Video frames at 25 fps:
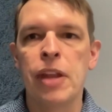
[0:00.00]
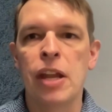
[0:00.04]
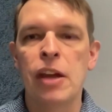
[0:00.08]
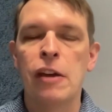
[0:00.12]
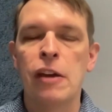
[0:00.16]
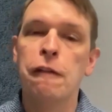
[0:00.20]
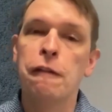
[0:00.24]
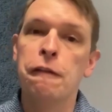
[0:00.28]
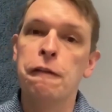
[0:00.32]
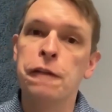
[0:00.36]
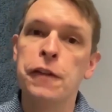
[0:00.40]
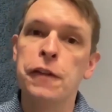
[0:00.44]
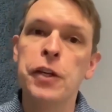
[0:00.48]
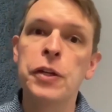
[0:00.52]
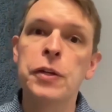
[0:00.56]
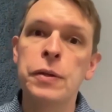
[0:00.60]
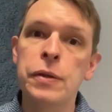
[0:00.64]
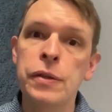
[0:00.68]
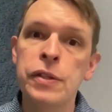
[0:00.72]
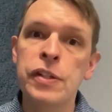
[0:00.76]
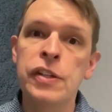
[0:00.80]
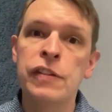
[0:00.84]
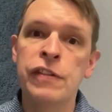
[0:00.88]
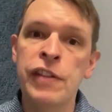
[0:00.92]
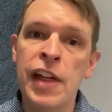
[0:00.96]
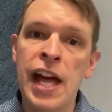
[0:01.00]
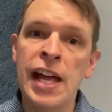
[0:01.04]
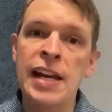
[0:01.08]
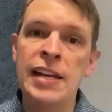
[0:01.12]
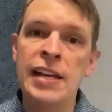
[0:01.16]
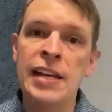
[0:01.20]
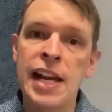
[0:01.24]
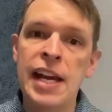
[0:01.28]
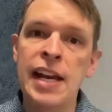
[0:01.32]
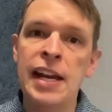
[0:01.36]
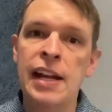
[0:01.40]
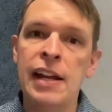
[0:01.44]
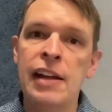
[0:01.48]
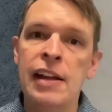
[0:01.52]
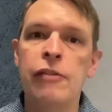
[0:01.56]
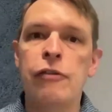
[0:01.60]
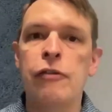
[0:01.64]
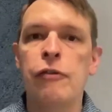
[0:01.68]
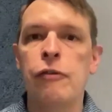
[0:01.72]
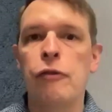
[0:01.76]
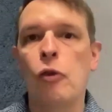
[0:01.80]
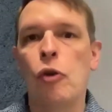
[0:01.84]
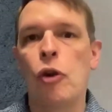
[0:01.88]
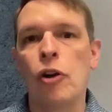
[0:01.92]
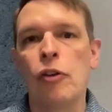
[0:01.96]
views of that data
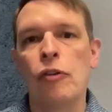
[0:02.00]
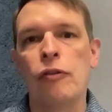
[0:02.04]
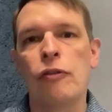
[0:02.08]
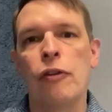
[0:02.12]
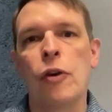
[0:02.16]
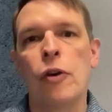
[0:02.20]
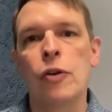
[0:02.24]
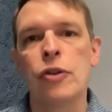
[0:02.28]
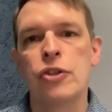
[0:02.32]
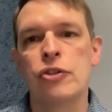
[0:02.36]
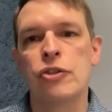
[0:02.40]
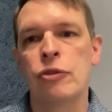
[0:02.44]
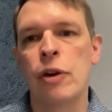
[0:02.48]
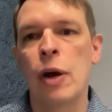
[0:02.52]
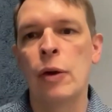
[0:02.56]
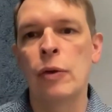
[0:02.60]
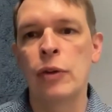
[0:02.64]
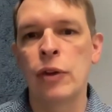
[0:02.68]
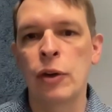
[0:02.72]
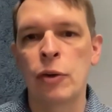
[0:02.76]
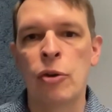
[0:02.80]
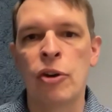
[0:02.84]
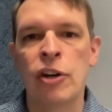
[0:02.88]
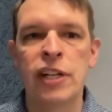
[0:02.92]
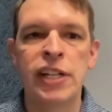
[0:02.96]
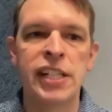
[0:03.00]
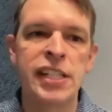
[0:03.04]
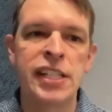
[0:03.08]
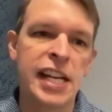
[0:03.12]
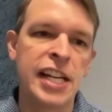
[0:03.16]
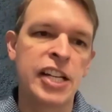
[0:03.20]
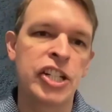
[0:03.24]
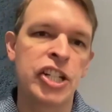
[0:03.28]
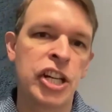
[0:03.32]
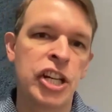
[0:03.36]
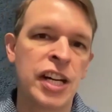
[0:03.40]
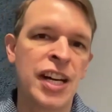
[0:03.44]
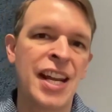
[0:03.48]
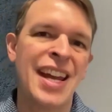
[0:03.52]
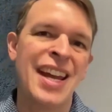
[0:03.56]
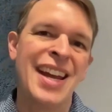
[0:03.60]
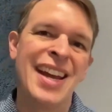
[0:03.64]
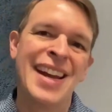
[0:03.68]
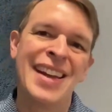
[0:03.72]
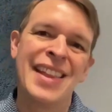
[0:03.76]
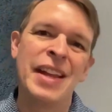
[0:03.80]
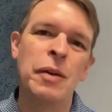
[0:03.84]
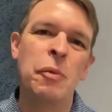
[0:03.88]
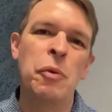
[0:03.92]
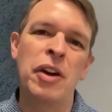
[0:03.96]
for folks throughout their organization,
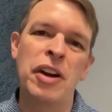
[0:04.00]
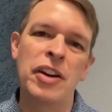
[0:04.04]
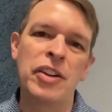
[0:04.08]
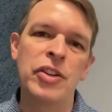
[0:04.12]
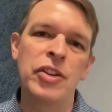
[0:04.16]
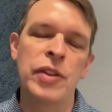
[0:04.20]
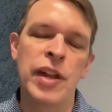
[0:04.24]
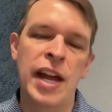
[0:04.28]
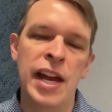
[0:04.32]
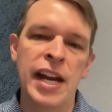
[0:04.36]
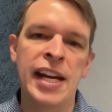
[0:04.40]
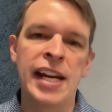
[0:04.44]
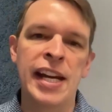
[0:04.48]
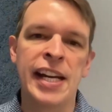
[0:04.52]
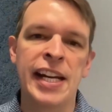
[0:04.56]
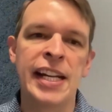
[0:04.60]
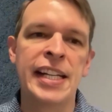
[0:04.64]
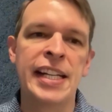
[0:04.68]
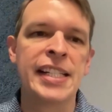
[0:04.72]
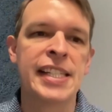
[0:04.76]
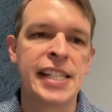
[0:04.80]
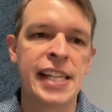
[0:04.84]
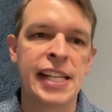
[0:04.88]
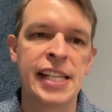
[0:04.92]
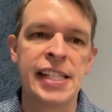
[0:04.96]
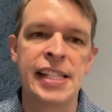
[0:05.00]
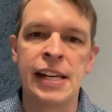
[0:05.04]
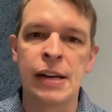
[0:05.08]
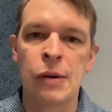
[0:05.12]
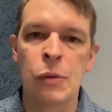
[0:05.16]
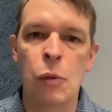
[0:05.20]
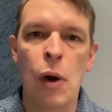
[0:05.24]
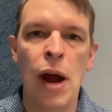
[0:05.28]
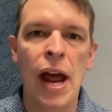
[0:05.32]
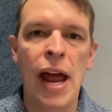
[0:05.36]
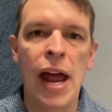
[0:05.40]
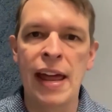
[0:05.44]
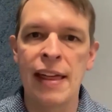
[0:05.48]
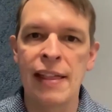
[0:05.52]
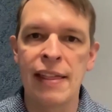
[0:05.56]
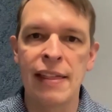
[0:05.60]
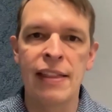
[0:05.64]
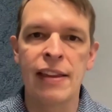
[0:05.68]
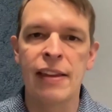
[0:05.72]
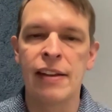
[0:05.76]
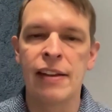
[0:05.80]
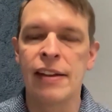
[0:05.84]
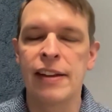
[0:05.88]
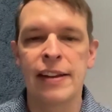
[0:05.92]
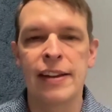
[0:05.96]
and they want to do that in a consistent way.
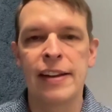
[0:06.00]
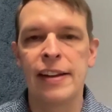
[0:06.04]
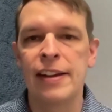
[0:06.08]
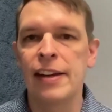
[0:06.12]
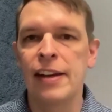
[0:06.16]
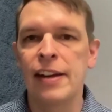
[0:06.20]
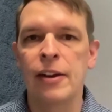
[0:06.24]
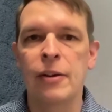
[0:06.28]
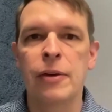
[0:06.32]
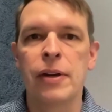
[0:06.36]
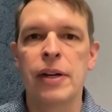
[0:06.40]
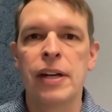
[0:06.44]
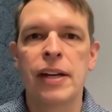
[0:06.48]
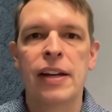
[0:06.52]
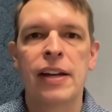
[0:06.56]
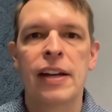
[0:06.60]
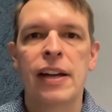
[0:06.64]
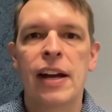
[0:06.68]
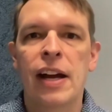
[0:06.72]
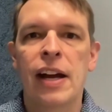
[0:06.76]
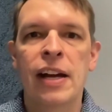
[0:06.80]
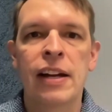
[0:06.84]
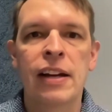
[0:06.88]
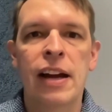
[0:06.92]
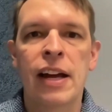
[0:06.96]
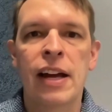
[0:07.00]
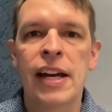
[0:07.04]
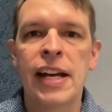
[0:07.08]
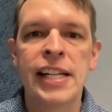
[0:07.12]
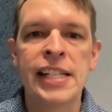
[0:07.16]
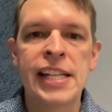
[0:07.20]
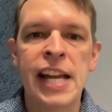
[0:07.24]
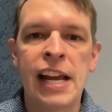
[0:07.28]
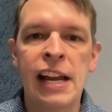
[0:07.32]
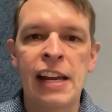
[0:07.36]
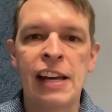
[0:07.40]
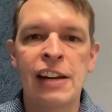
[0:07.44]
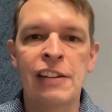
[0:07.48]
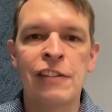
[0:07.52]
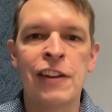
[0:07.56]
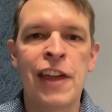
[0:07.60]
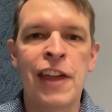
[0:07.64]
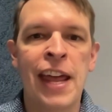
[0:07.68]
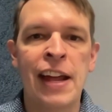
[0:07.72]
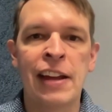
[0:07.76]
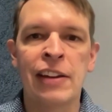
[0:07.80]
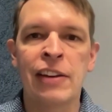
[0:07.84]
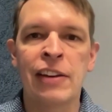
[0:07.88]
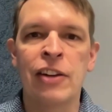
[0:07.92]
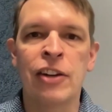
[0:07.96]
An executive
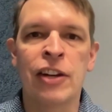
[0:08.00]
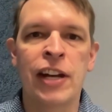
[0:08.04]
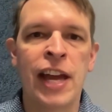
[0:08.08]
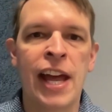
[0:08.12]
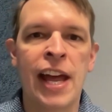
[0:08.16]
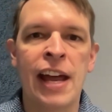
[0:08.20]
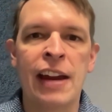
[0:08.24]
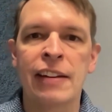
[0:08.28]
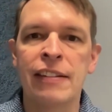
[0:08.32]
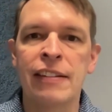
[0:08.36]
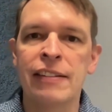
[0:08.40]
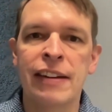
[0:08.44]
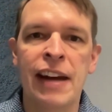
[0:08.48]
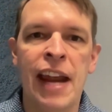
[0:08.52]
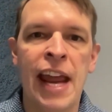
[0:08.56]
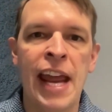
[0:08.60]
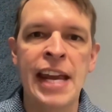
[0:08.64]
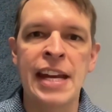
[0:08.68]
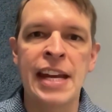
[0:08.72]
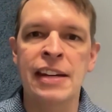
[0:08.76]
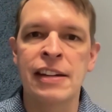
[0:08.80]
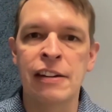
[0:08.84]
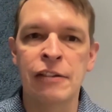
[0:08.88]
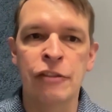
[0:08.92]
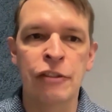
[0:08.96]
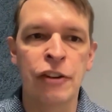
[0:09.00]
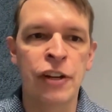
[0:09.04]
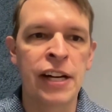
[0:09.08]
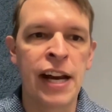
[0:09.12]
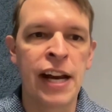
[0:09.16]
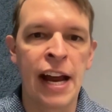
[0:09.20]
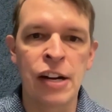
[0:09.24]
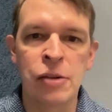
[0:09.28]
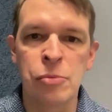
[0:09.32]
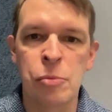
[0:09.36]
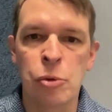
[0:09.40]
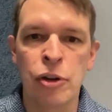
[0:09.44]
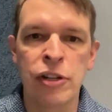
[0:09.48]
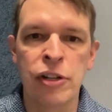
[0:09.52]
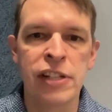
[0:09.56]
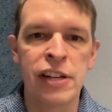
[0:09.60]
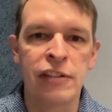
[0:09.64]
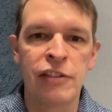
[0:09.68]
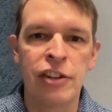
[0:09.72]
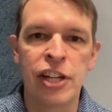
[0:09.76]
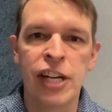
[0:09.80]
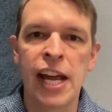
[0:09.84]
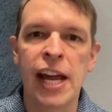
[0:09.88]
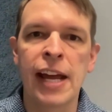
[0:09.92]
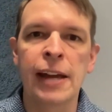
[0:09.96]
can't look at 8 different dashboards
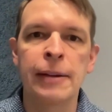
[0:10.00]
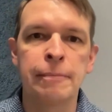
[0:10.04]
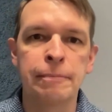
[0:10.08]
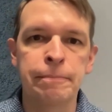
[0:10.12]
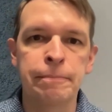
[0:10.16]
every day.